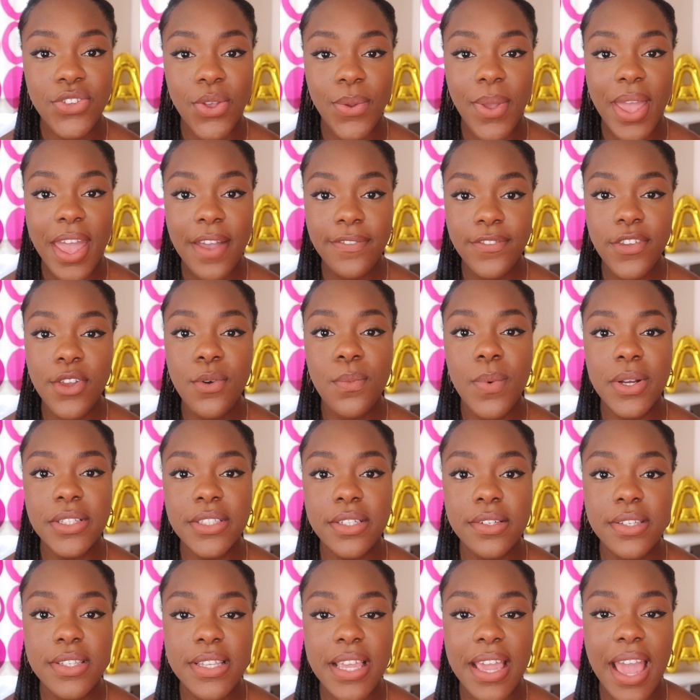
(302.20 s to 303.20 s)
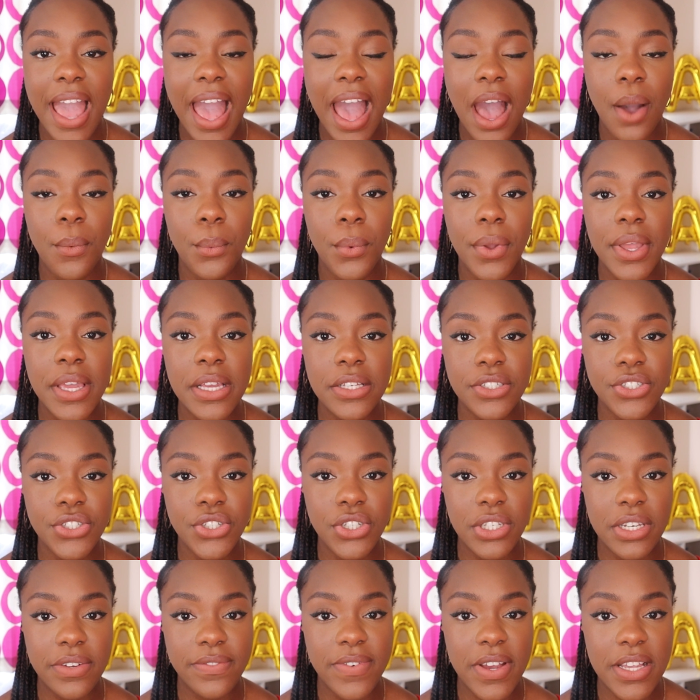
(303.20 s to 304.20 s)
So if you want to see how
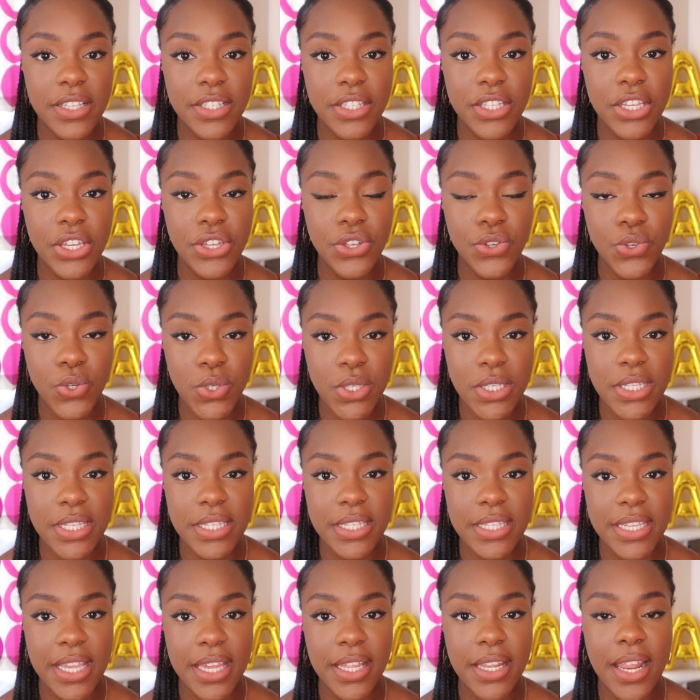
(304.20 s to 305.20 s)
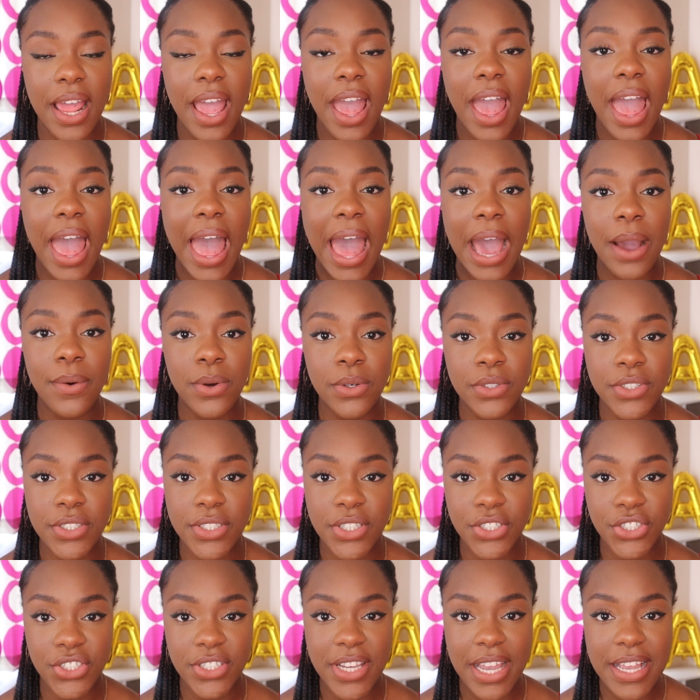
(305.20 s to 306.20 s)
each university uses it, I would
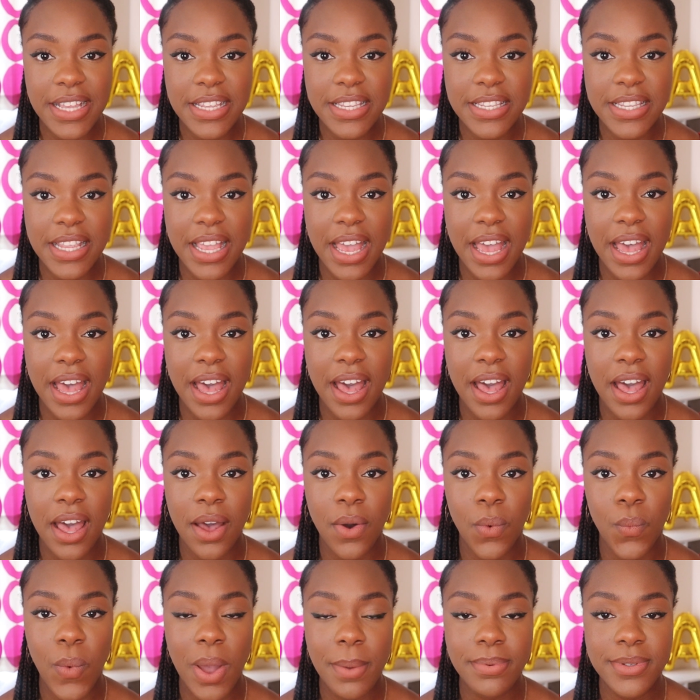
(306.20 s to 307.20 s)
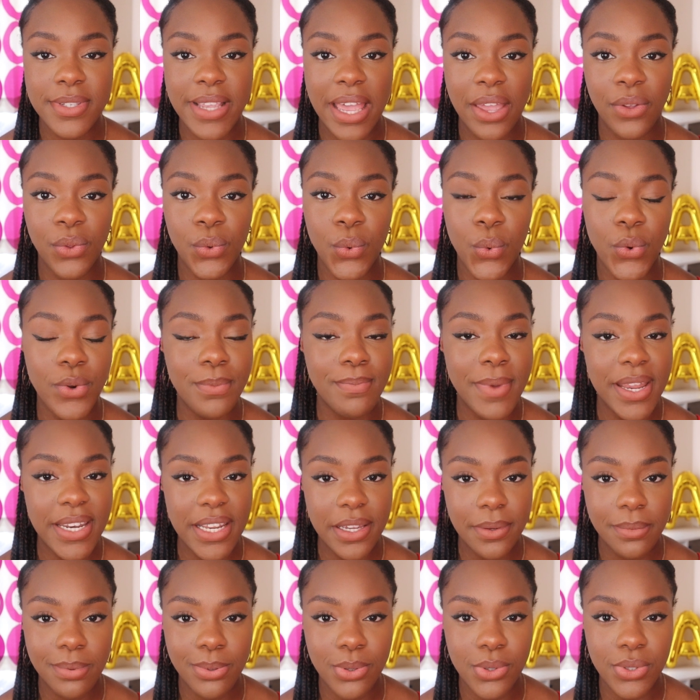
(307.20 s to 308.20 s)
suggest a website called
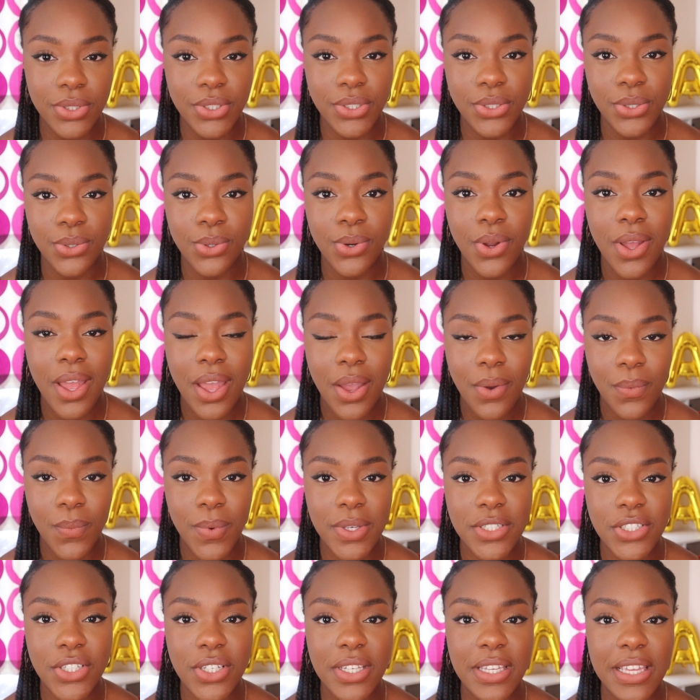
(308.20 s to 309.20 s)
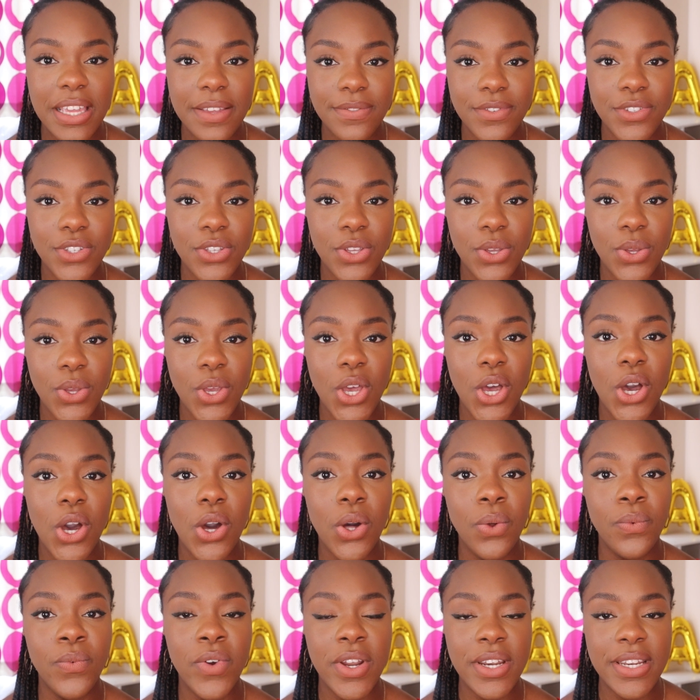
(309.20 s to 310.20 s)
Medic Portal, which gives you
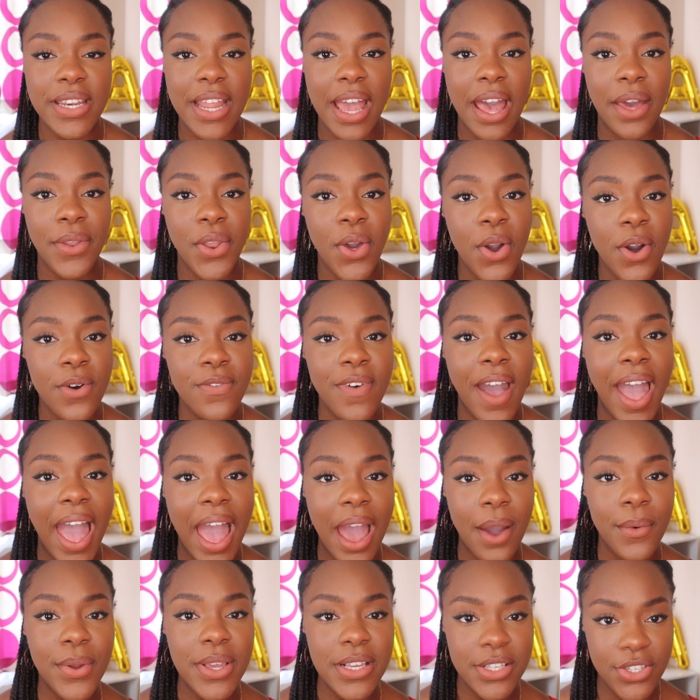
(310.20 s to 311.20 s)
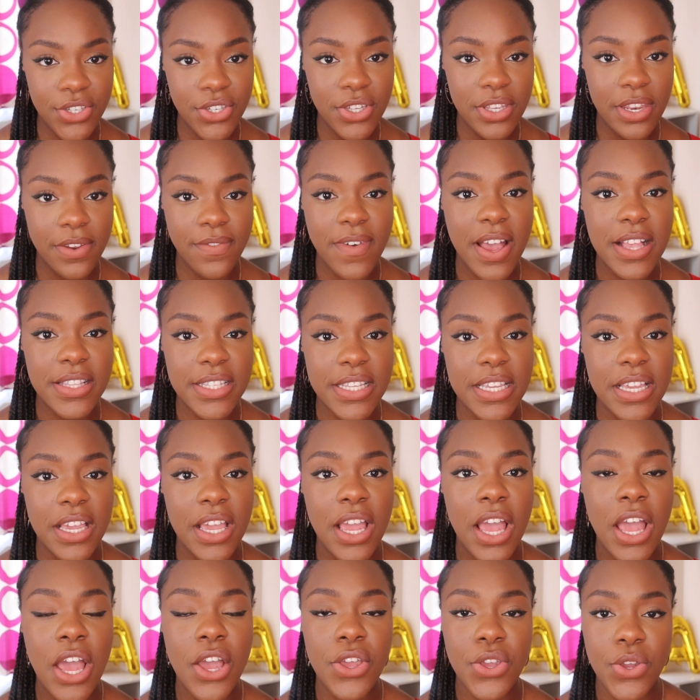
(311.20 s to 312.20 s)
a rundown of how each
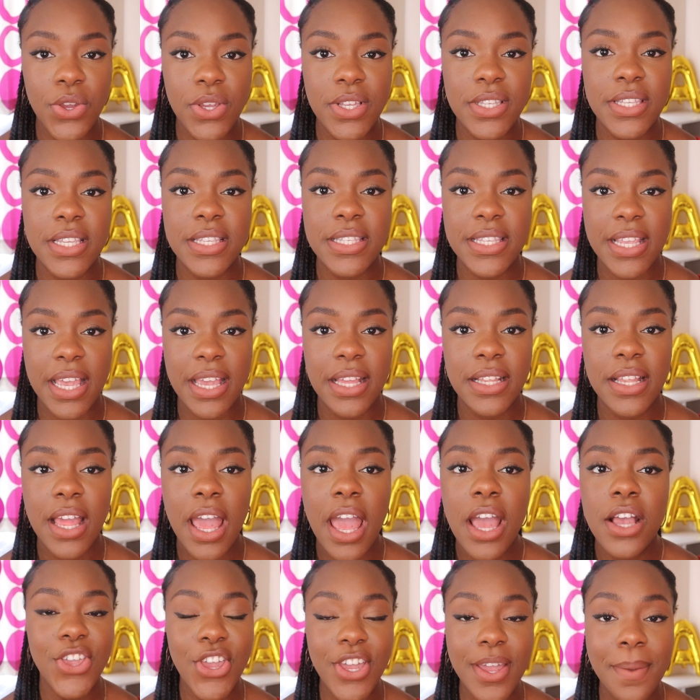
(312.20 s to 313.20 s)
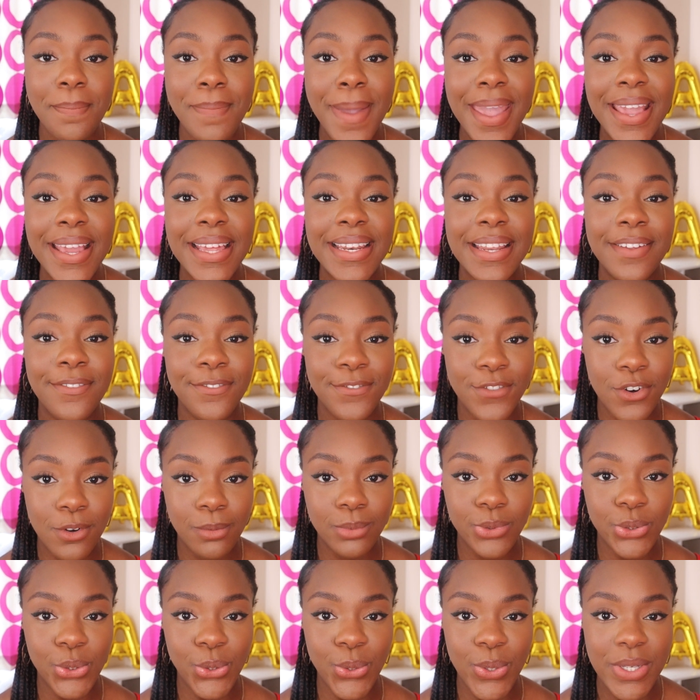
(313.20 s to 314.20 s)
university uses it. So you can make an
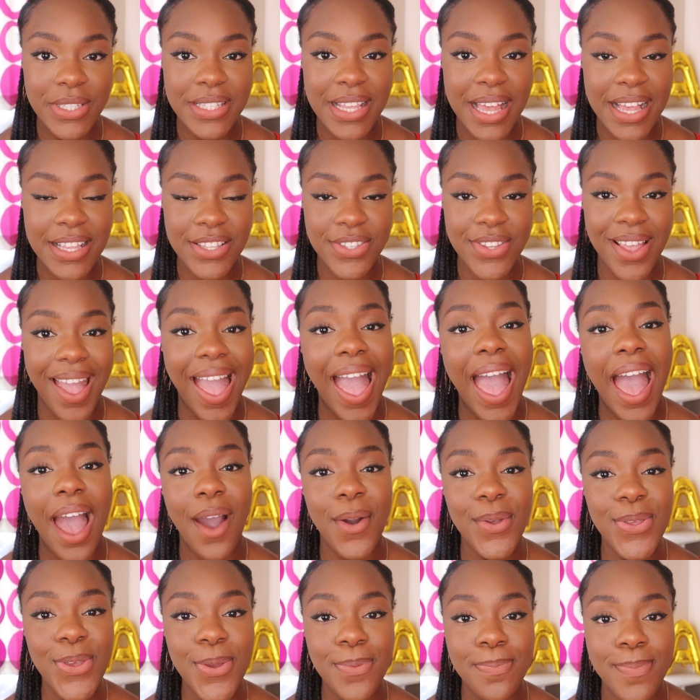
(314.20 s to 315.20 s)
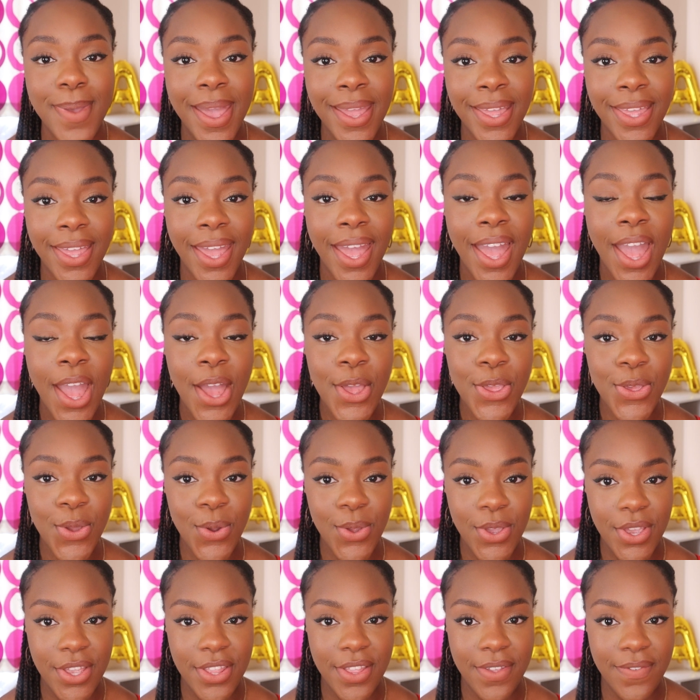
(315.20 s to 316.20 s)
informed choice as to how you pick
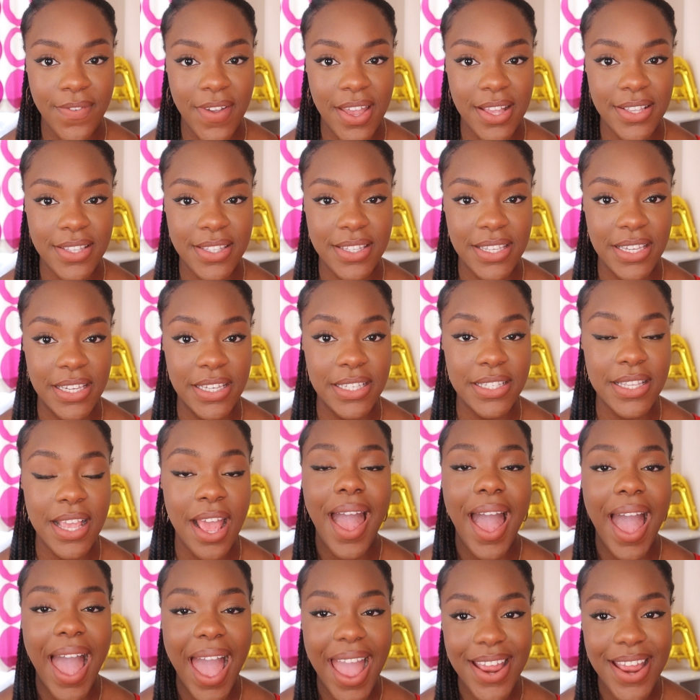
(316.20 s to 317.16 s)
your universities.